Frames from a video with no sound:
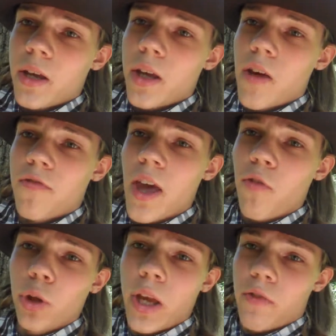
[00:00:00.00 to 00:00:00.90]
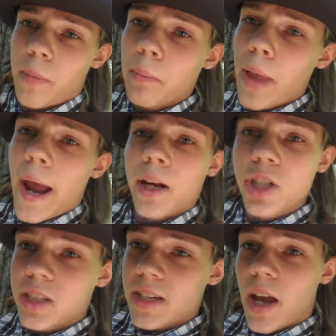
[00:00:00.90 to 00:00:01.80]
if they've only ever been black,
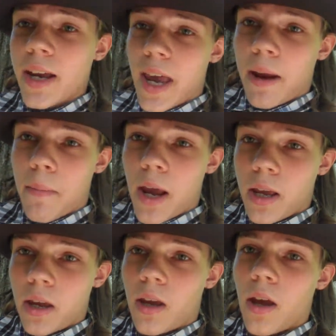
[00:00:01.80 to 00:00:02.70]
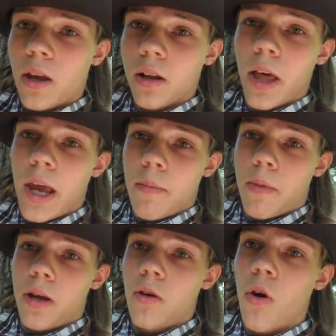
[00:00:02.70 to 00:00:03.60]
just as I can't make a claim
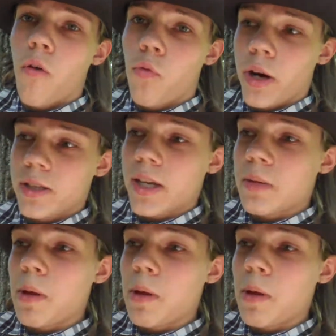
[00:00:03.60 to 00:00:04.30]
of what it's like to be